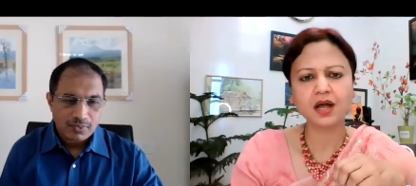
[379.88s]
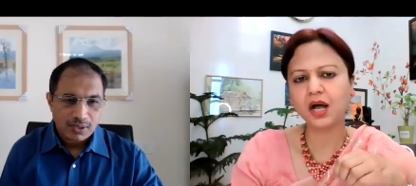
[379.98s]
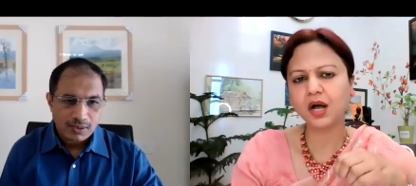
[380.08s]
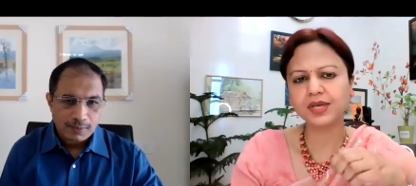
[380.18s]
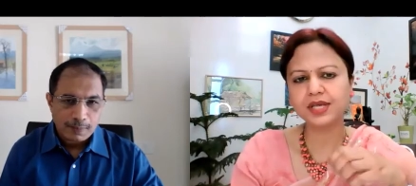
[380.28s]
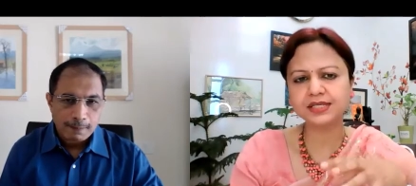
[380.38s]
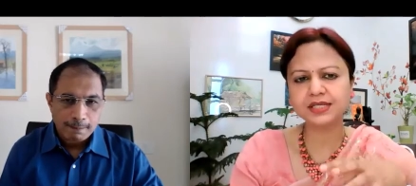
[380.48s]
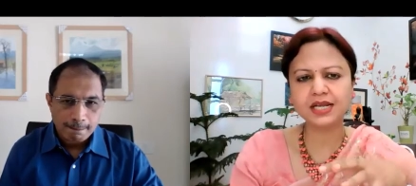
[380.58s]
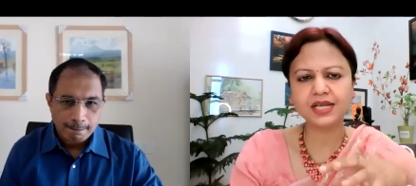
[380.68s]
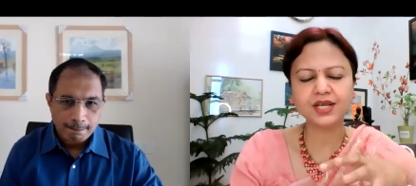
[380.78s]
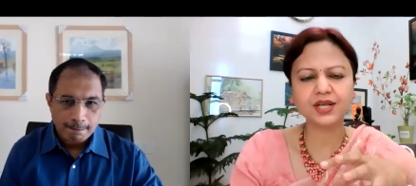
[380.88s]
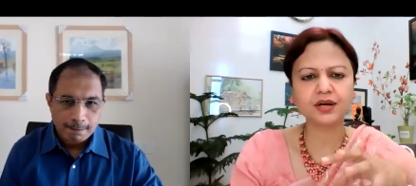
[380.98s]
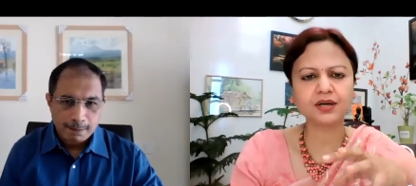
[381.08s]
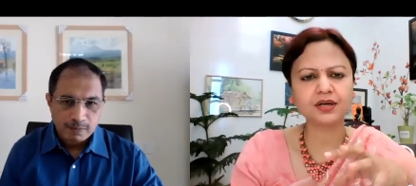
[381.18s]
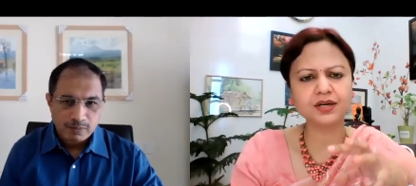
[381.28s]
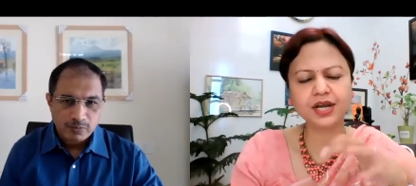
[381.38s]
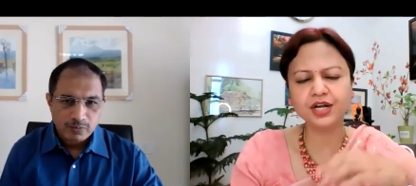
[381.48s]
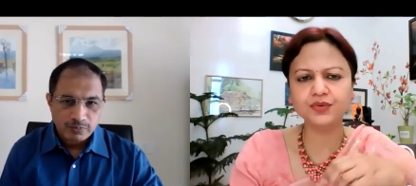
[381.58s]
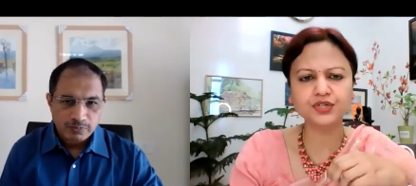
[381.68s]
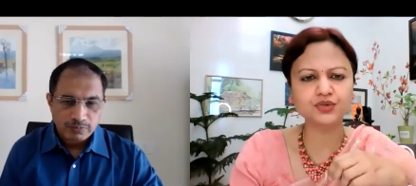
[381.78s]
Speaker 1: how easily an
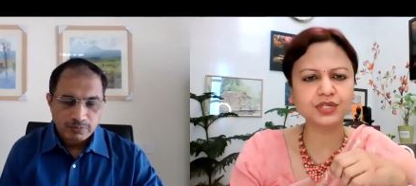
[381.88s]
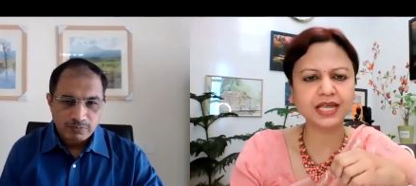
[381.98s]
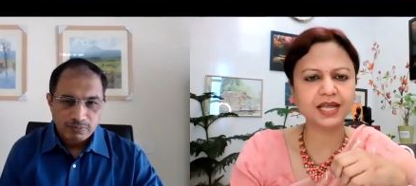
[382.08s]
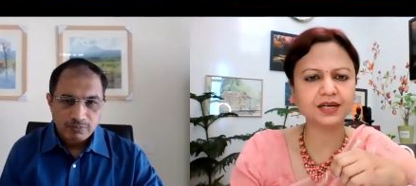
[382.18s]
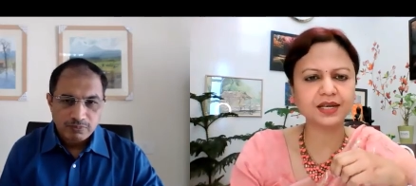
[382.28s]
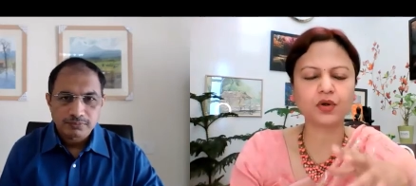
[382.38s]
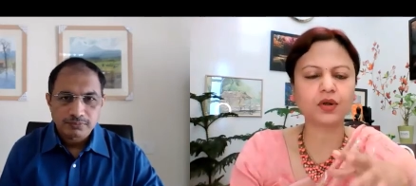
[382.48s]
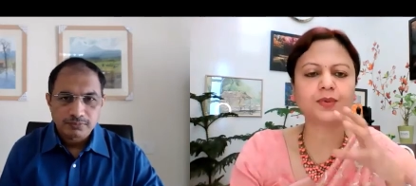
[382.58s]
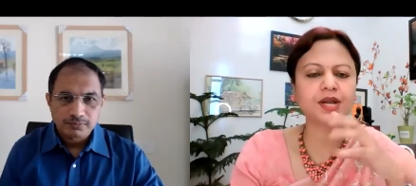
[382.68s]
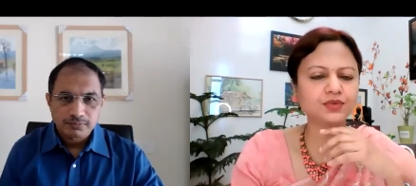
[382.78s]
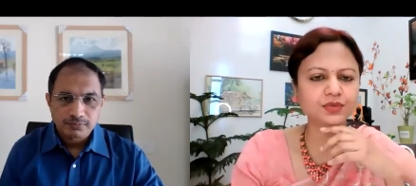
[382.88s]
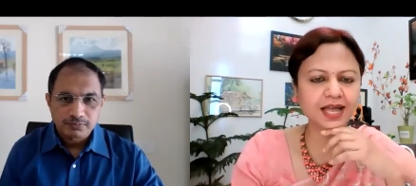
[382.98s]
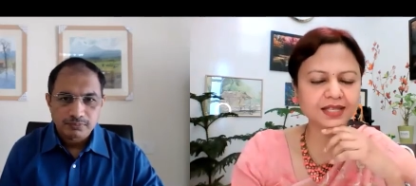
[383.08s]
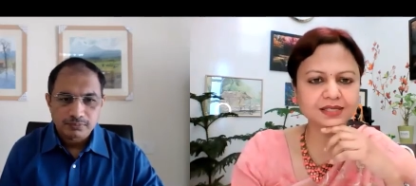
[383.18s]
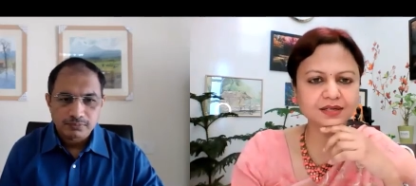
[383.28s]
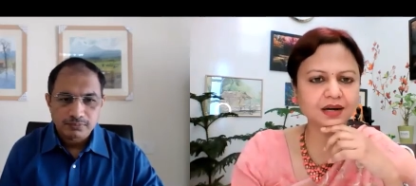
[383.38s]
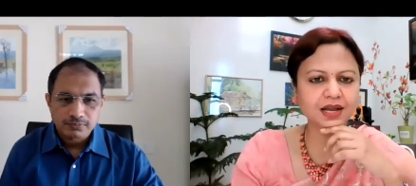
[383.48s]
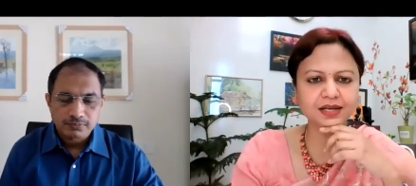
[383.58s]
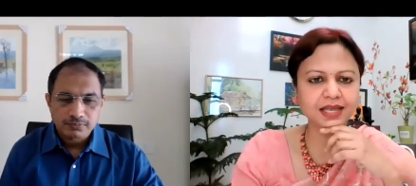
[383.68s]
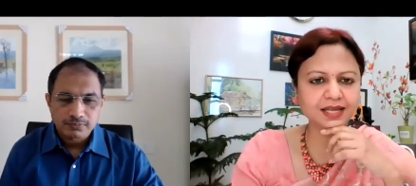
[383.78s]
individual can fall prey to cancer,
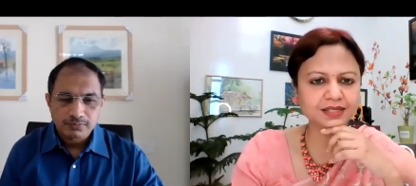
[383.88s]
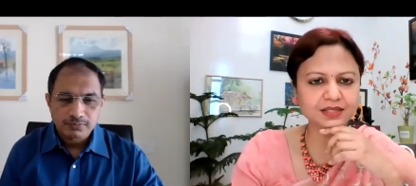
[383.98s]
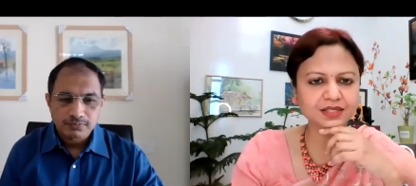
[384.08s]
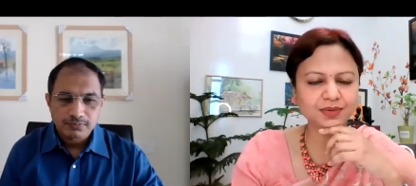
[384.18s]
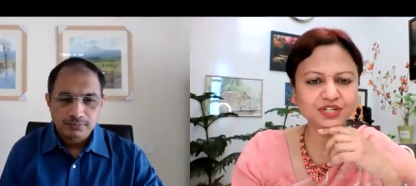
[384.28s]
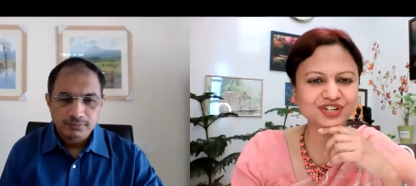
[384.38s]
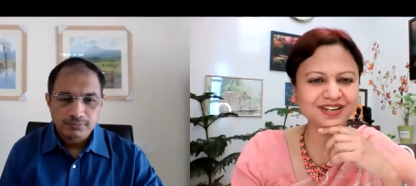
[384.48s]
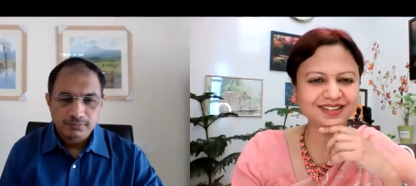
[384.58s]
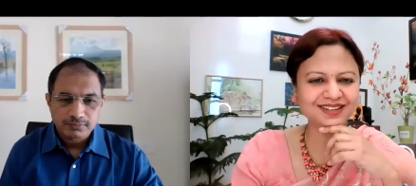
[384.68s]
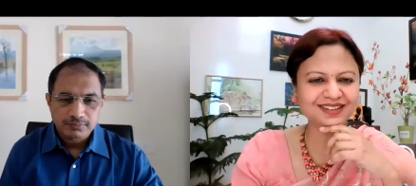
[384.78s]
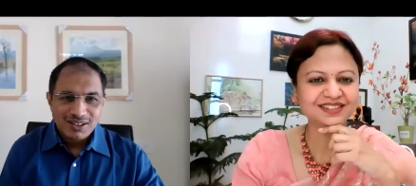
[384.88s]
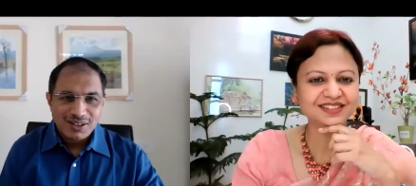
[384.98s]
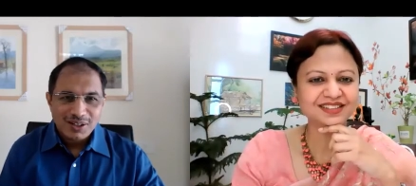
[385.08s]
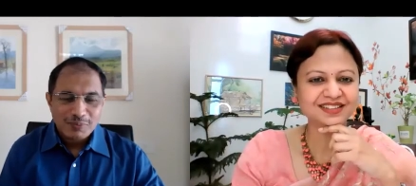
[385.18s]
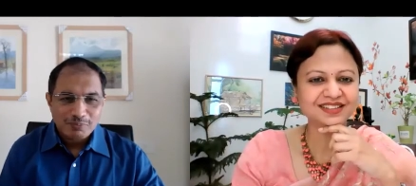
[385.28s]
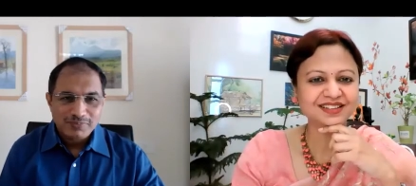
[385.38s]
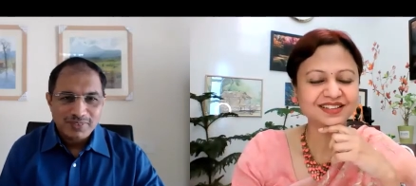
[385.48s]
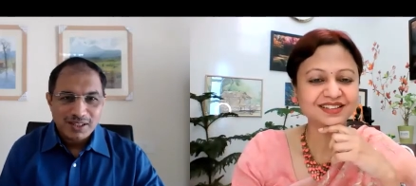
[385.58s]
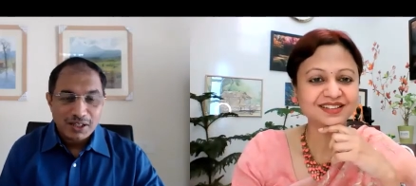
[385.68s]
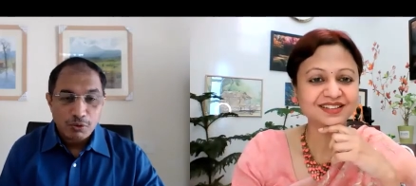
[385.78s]
lung cancer especially?
Speaker 2: Uh,
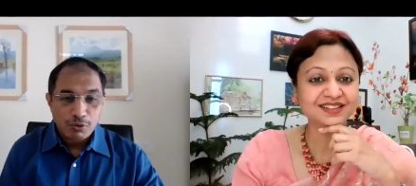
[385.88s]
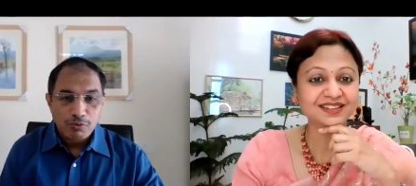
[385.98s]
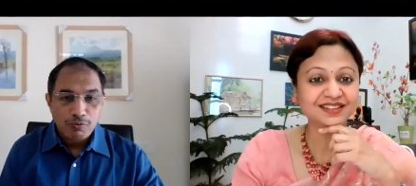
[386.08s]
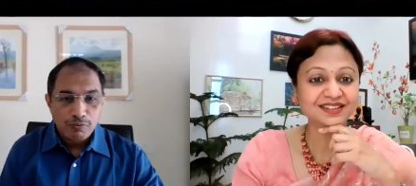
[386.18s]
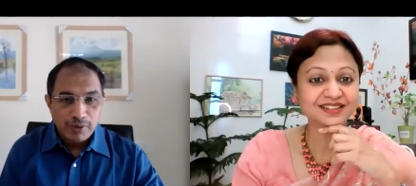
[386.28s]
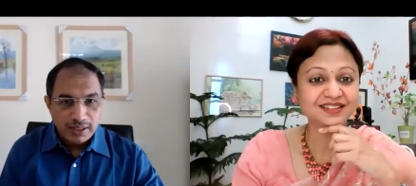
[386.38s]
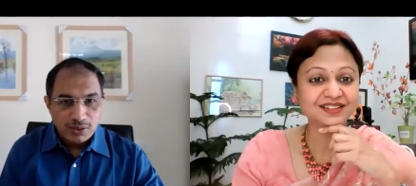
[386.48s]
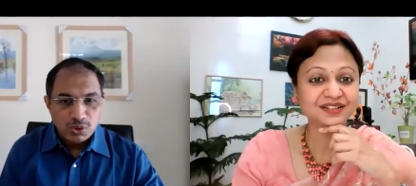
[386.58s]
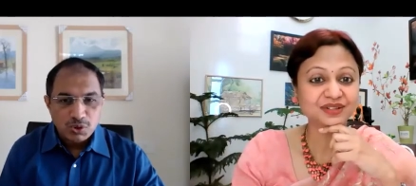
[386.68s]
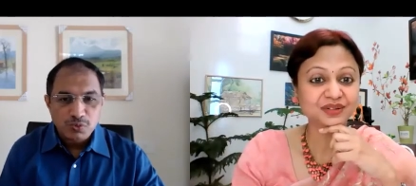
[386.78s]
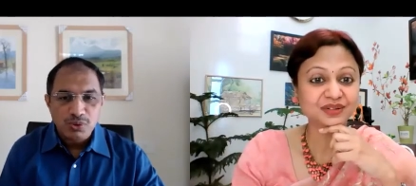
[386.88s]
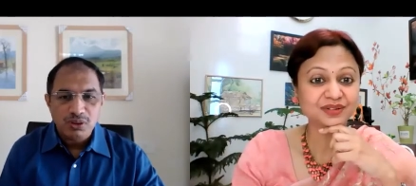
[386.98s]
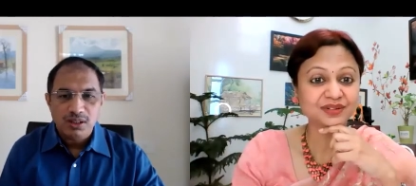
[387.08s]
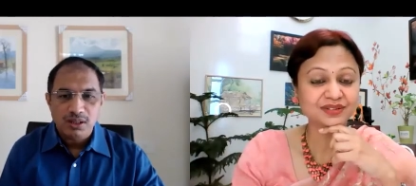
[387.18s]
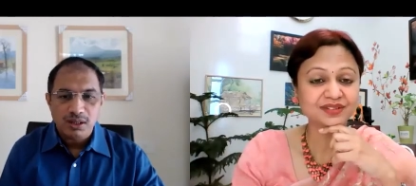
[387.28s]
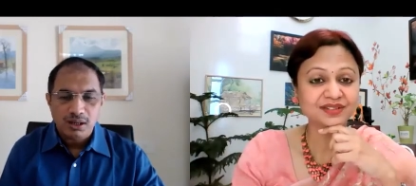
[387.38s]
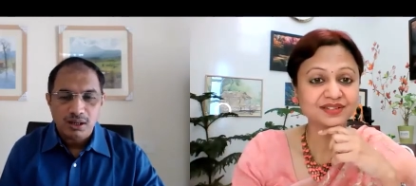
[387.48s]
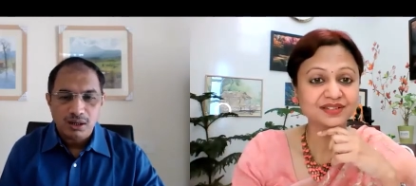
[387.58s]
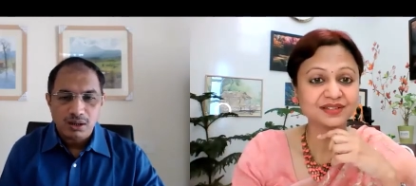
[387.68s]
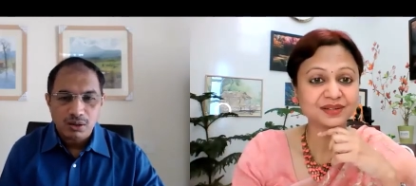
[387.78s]
you know, very useful uh,
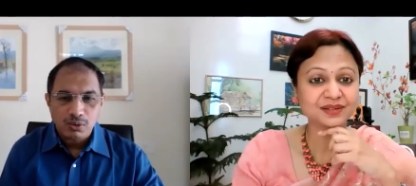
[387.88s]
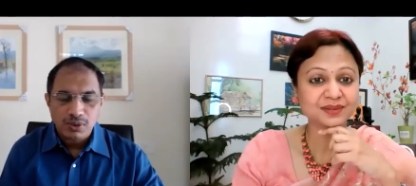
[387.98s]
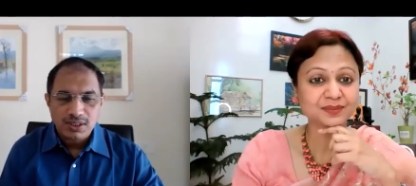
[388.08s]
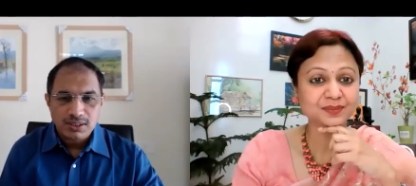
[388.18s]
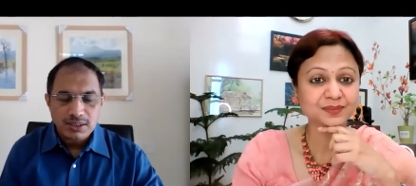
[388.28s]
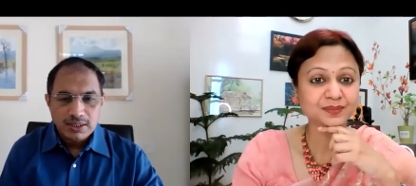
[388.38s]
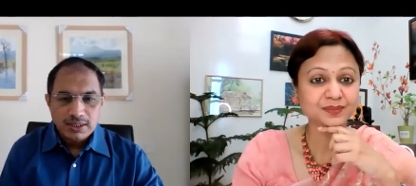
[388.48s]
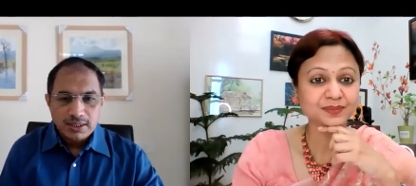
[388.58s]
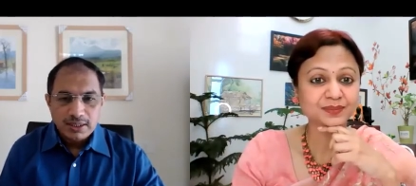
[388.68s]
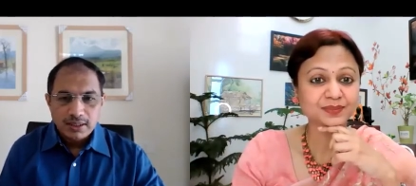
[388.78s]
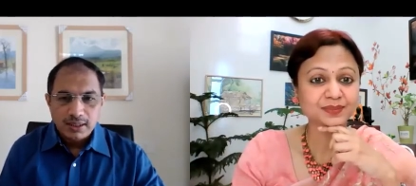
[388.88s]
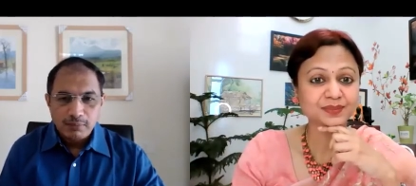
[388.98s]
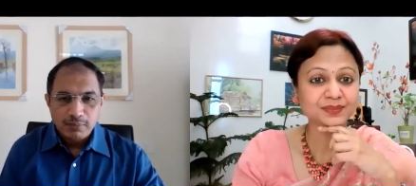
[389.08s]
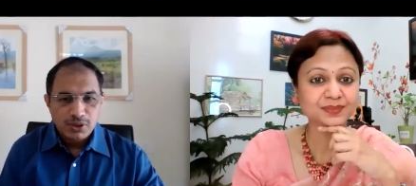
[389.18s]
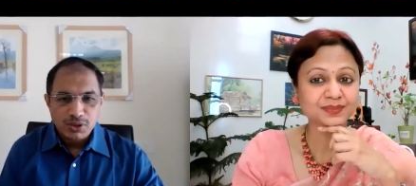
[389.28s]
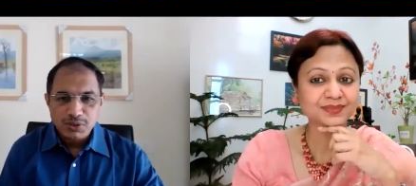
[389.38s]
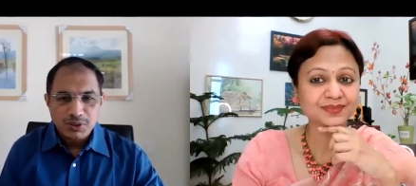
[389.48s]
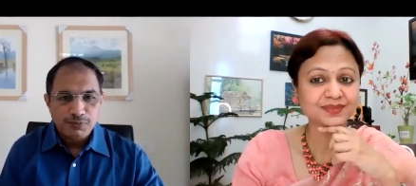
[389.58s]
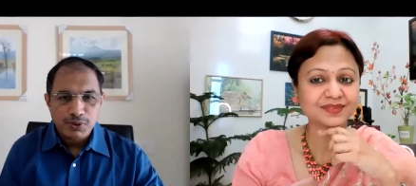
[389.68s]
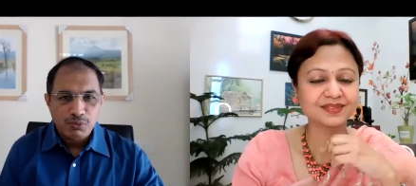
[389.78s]
uh, question uh, because
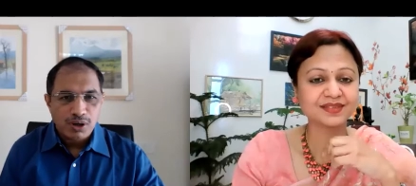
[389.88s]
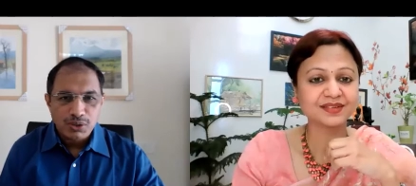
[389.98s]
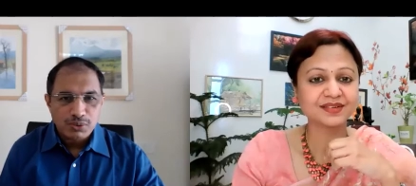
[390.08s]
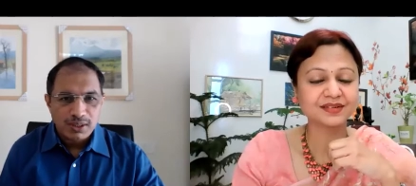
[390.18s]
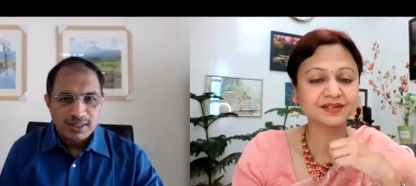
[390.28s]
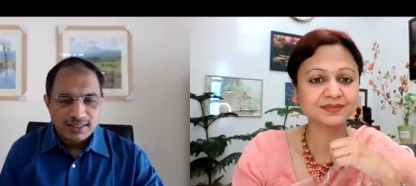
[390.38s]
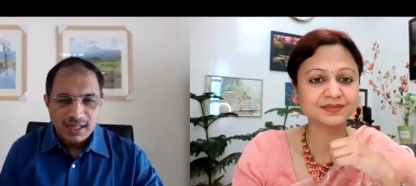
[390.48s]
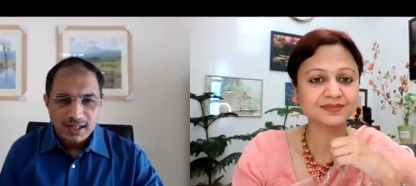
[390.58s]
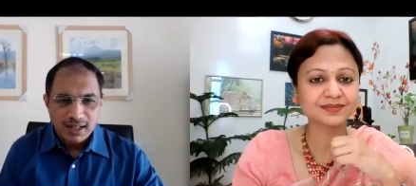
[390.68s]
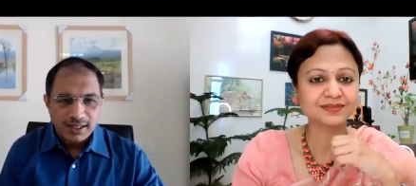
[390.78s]
if we want to understand lung